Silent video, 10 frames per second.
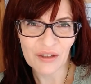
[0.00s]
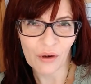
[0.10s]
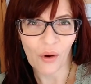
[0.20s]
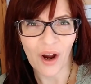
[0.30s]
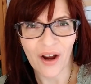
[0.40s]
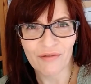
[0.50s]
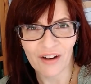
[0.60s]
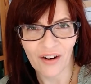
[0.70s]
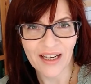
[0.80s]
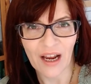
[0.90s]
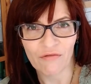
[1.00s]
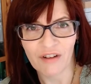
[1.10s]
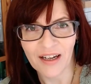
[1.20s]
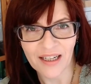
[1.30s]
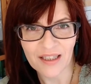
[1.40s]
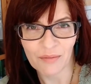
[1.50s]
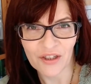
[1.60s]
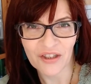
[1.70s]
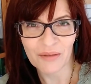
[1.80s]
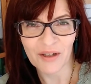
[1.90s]
I now run
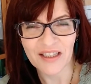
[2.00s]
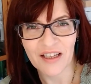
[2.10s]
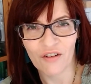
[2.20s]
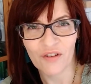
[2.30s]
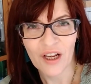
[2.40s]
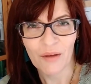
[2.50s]
exhibitions myself,